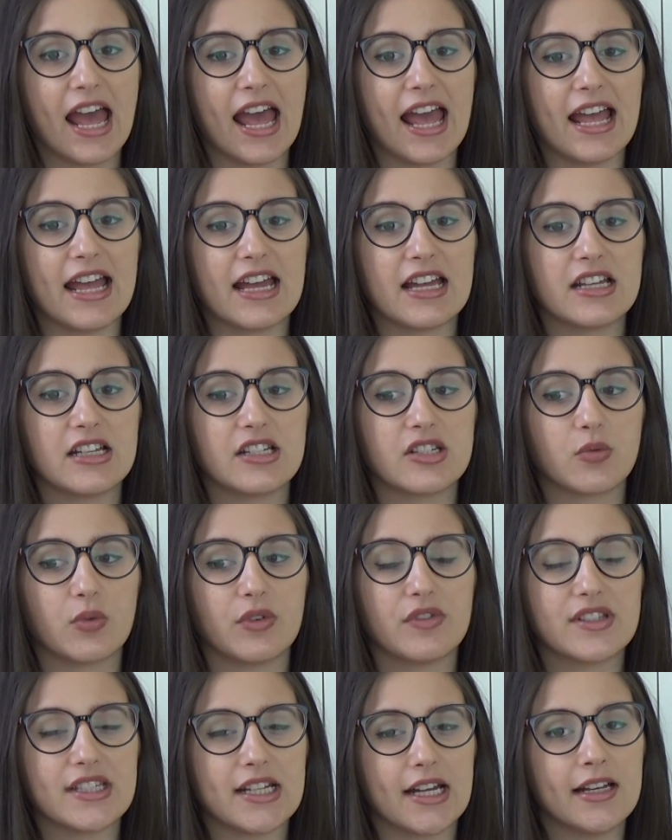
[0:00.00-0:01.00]
And
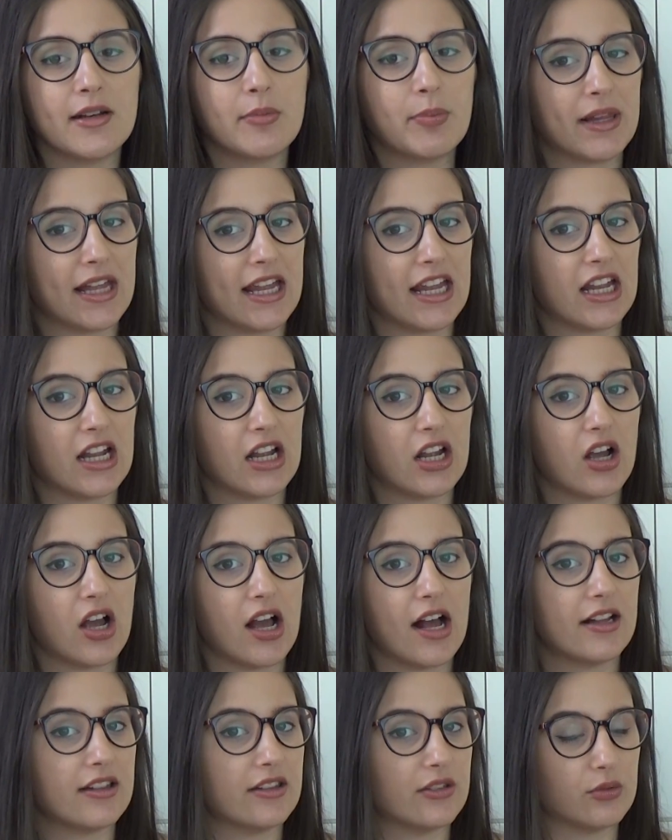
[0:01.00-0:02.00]
we've started
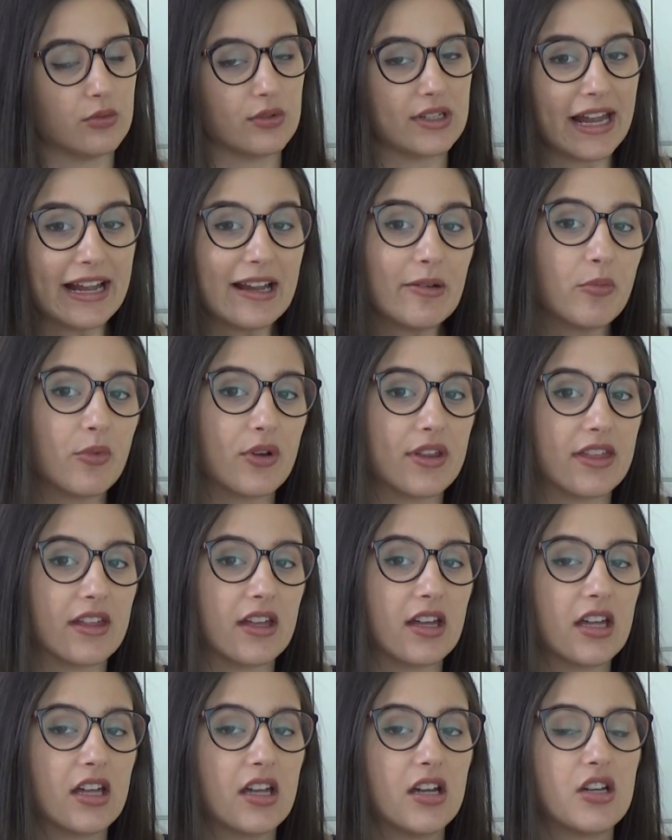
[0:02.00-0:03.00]
playing a little game with
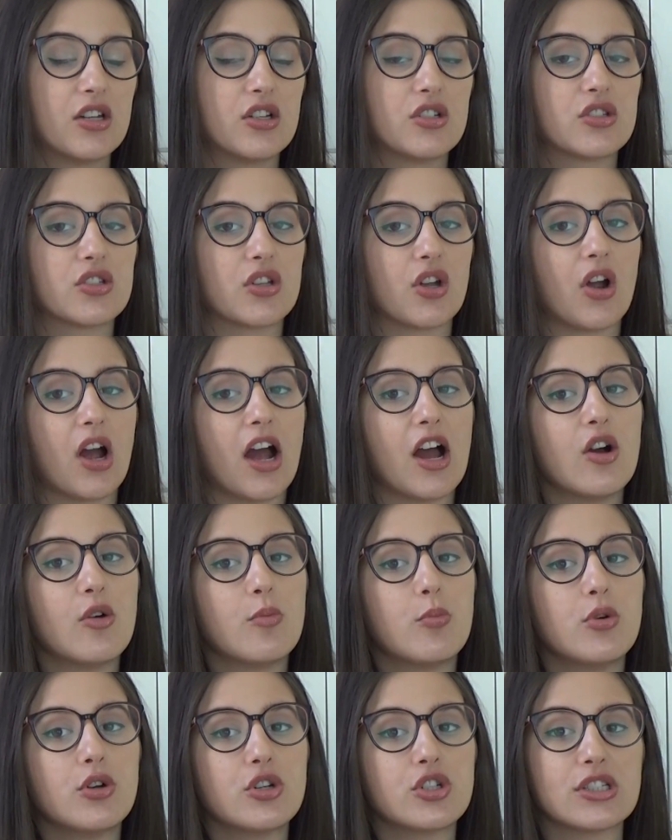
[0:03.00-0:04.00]
it. So
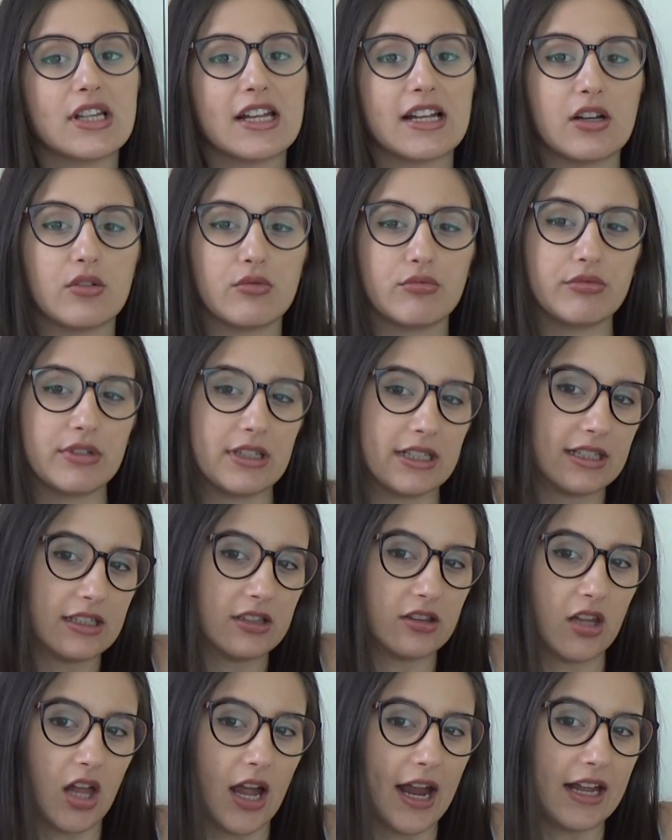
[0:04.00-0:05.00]
I'll push like really
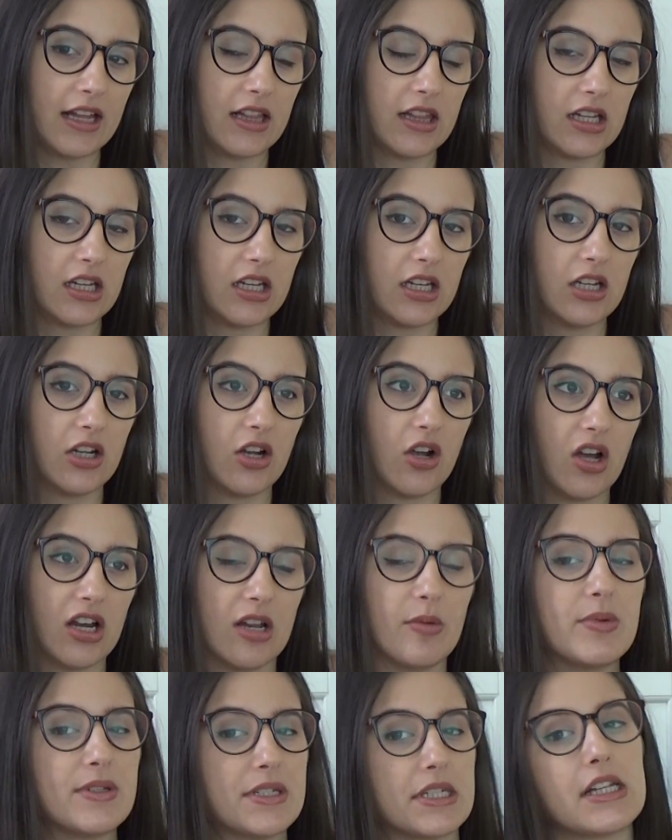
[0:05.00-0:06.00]
lightly on
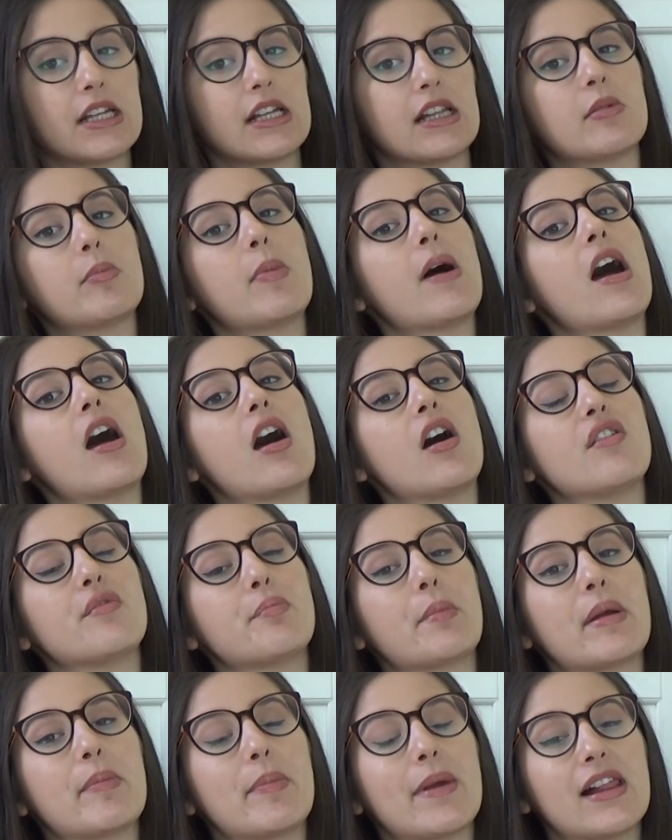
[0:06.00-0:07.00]
a particular part
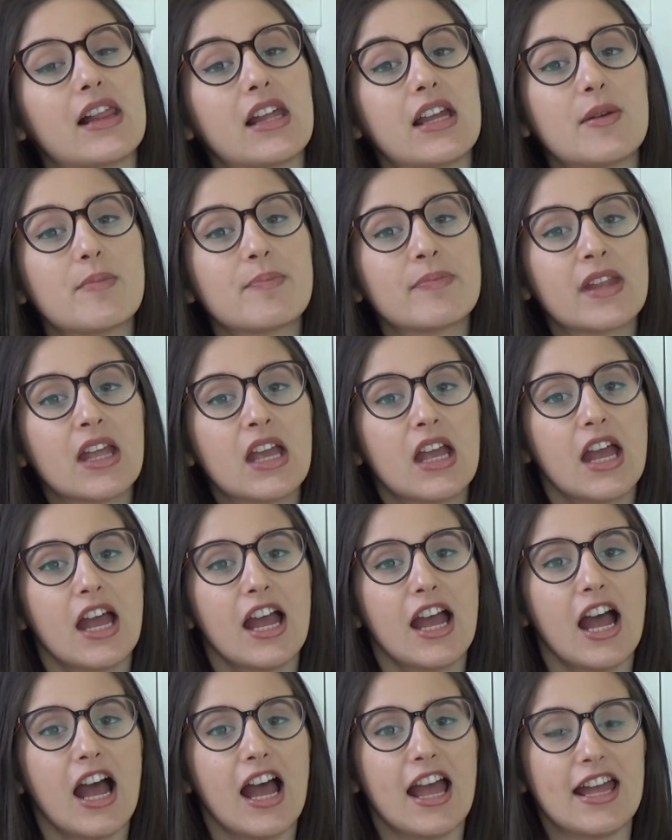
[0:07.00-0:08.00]
of my belly.
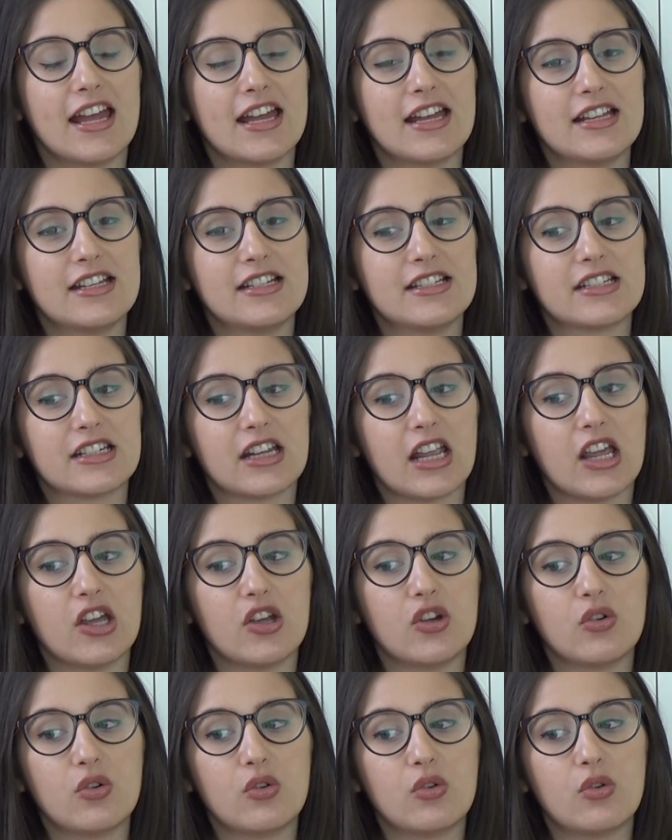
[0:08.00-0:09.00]
And
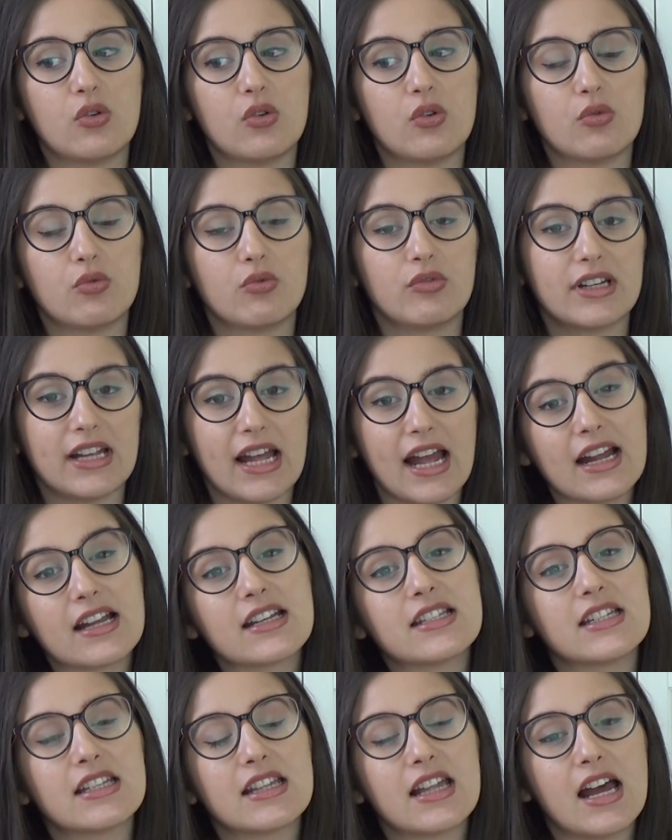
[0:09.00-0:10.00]
he'll
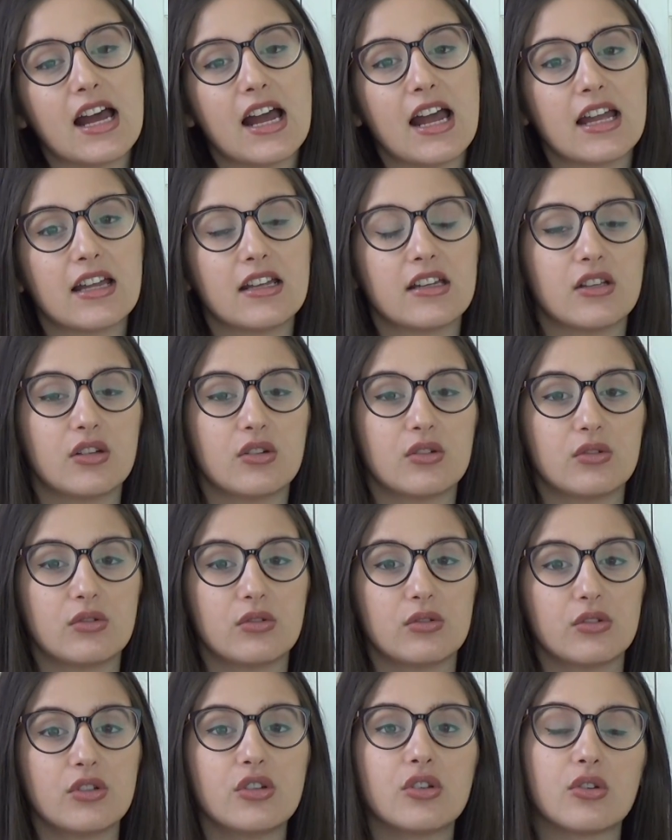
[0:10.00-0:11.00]
react to that and he'll,